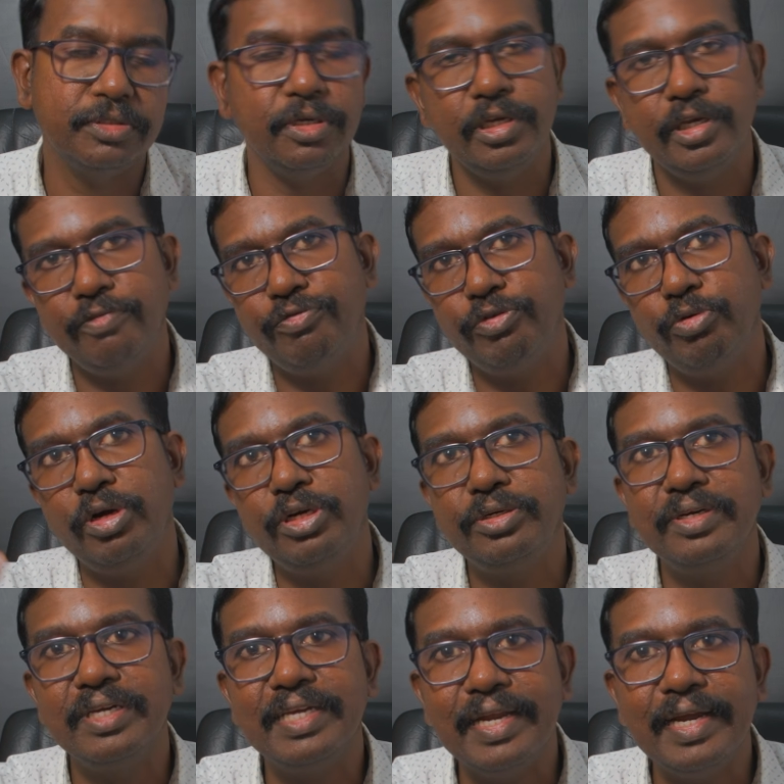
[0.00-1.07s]
So if you want
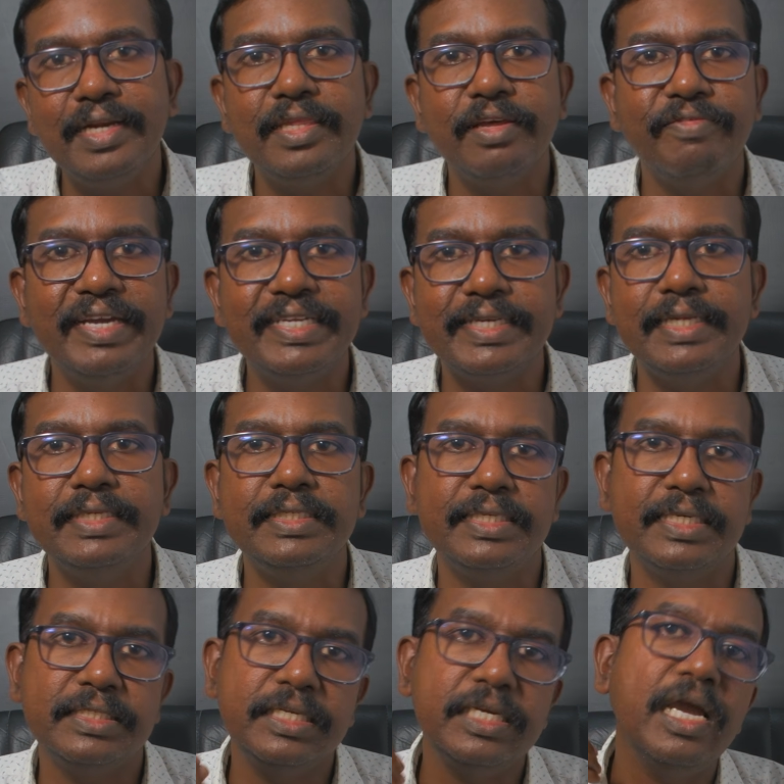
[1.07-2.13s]
to grade the vitality
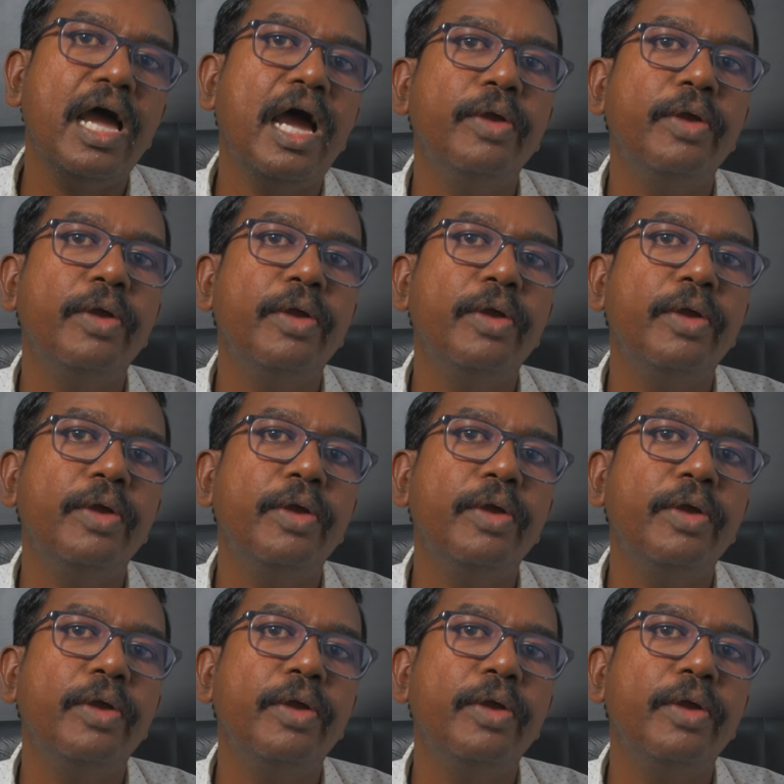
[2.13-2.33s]
testing,